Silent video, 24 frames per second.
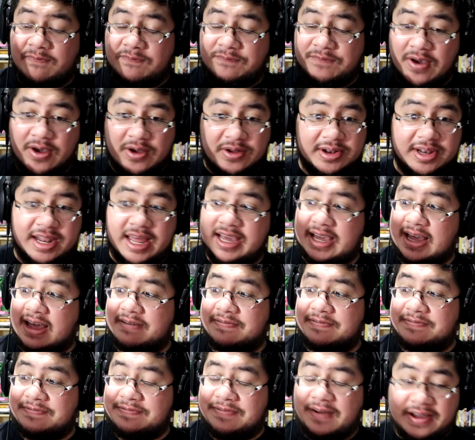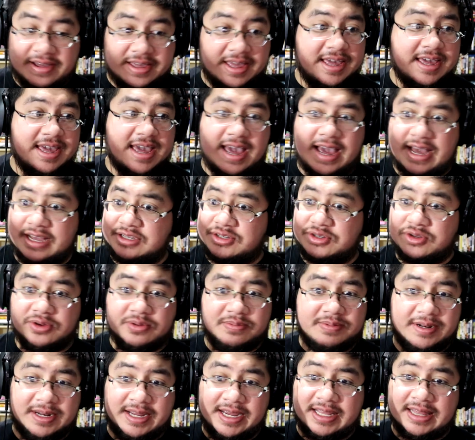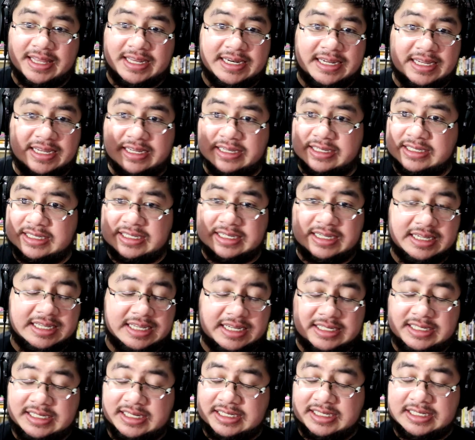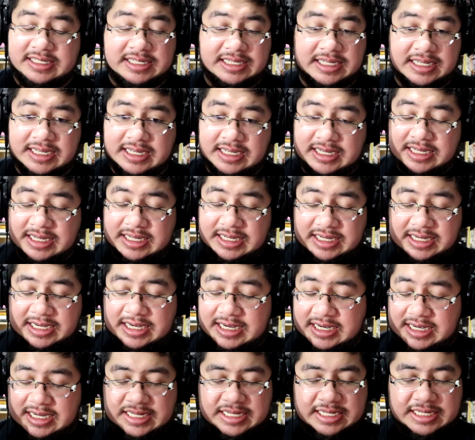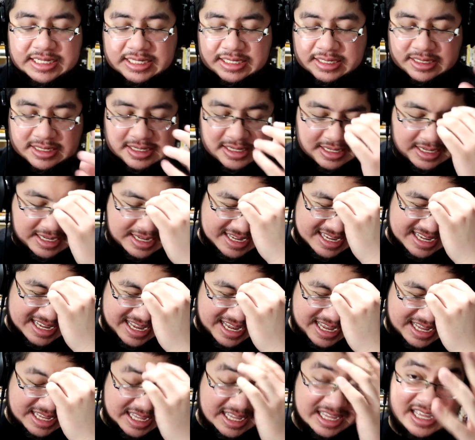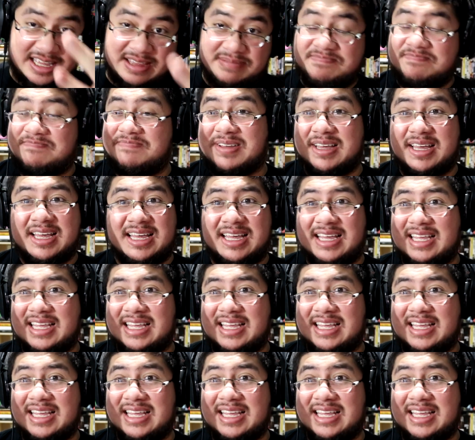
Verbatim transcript: felt like a fucking asshole playing the dlc let's just uh, it, uh